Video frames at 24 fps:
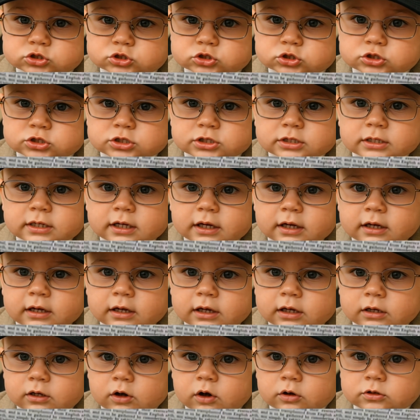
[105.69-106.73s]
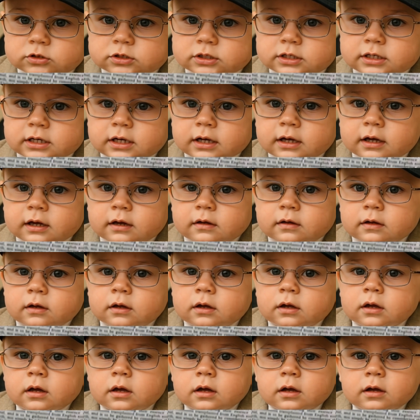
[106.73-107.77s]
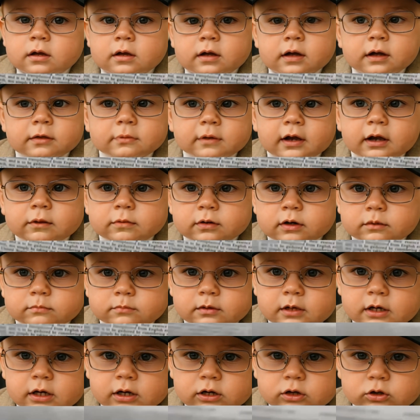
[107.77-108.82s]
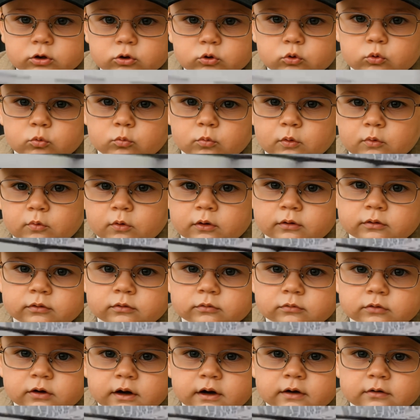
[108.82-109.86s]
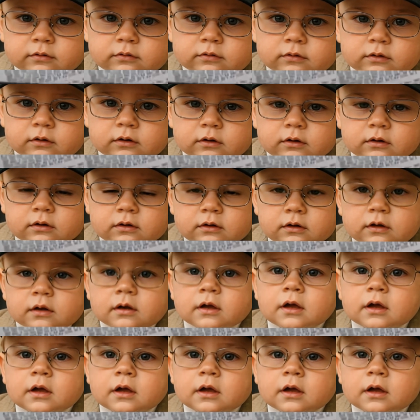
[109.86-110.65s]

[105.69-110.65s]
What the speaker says: Can you see that? Can you all see that? Is that coming up right here? Over more. Okay. All right.